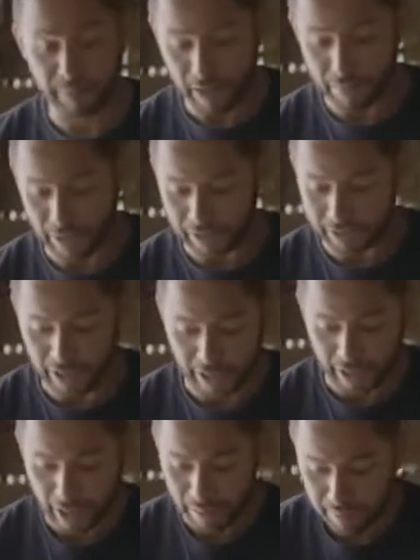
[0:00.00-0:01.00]
made by
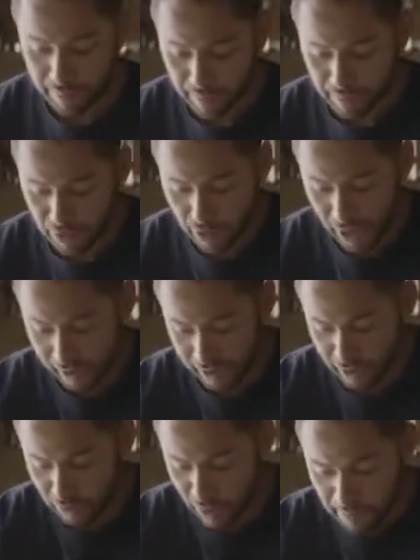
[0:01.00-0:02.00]
Terra
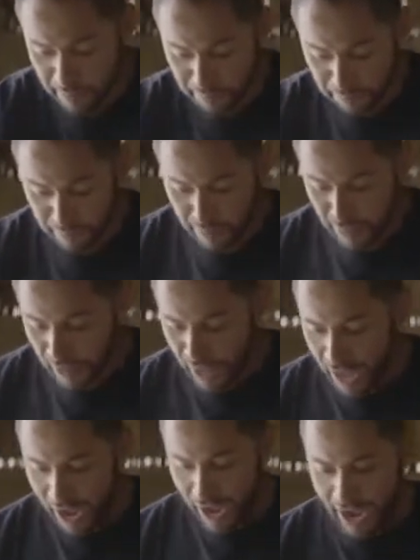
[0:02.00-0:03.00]
Antigua,
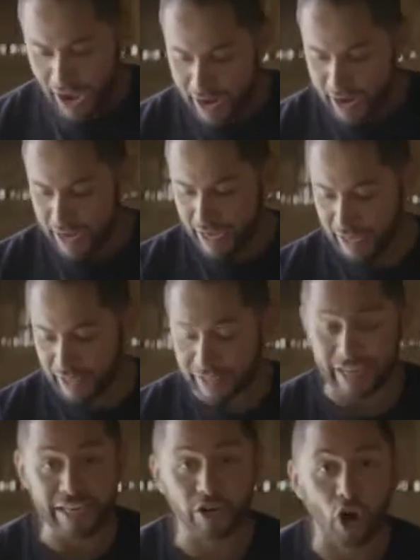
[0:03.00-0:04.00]
and it is
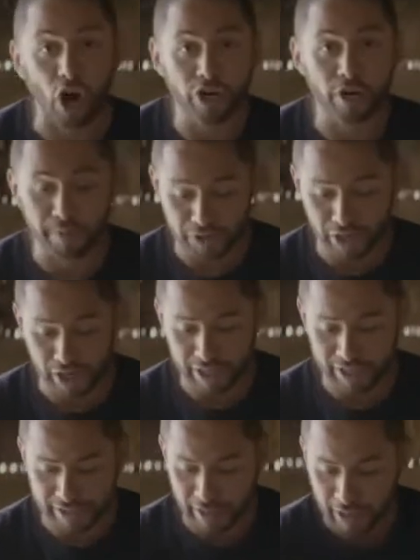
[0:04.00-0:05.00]
100%
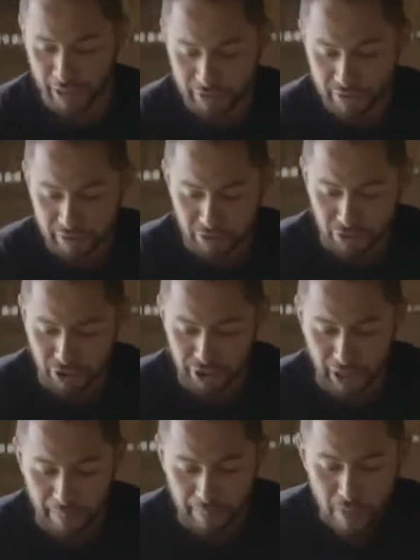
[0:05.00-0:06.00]
nixtamalized
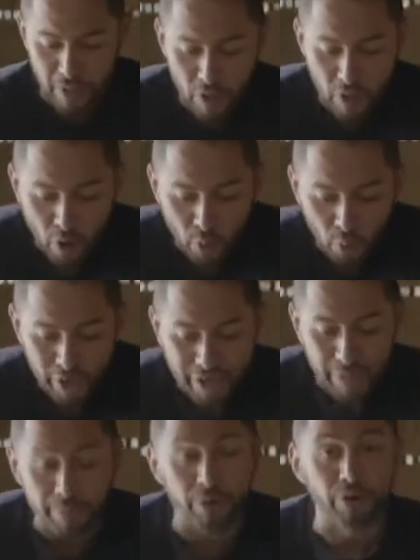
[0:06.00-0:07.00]
tortilla. We're
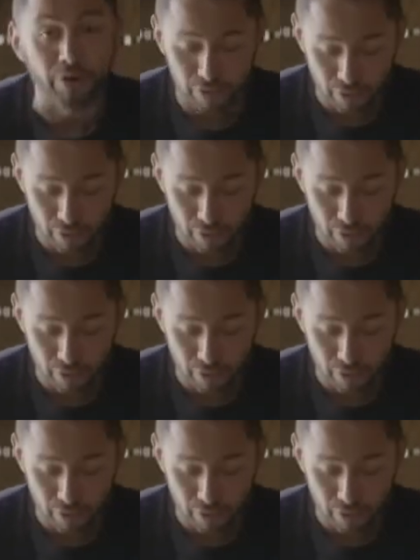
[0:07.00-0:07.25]
gonna put